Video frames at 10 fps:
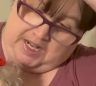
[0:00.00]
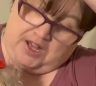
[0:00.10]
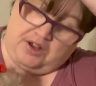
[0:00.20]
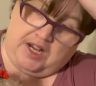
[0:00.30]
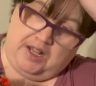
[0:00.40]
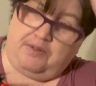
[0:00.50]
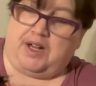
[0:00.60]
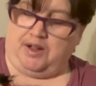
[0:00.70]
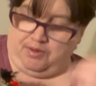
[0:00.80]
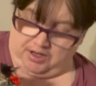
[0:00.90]

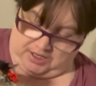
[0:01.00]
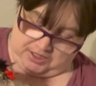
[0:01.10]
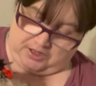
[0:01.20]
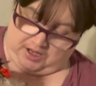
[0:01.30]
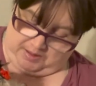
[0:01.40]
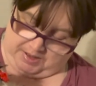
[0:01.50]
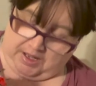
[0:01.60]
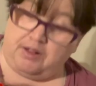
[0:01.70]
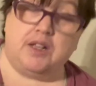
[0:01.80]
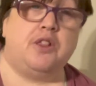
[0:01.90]
anyway, we're going to talk about